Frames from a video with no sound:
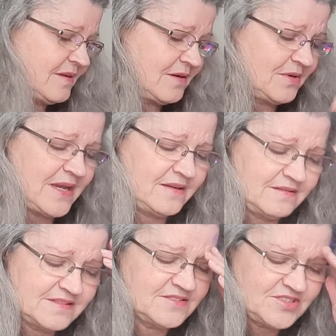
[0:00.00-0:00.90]
Okay,
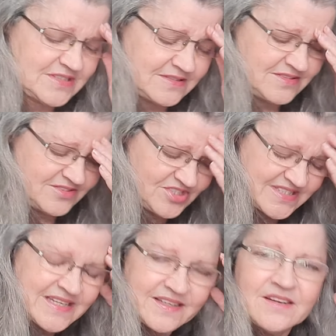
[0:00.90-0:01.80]
just,
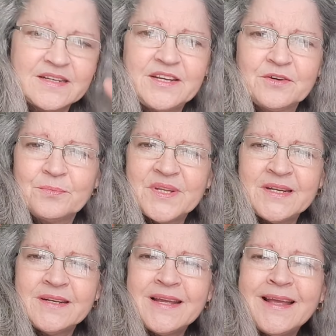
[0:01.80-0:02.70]
just hang on here a
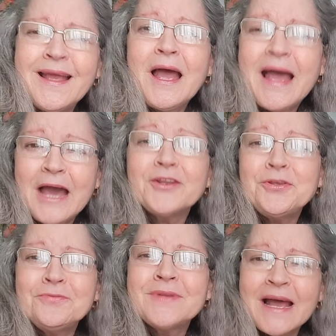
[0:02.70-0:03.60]
minute. How do
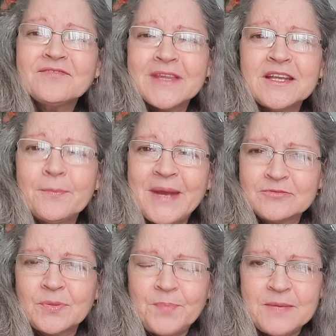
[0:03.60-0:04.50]
you not think
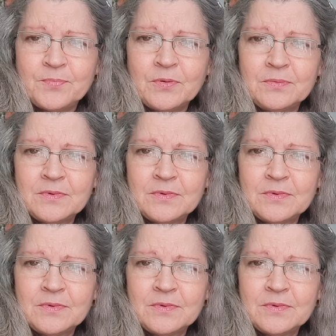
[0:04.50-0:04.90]
about the people?